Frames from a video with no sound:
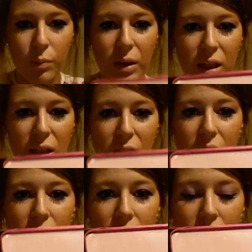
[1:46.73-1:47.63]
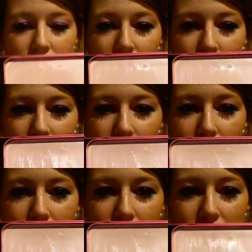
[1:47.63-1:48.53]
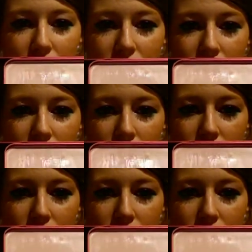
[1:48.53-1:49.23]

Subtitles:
pinky, light pinky colour,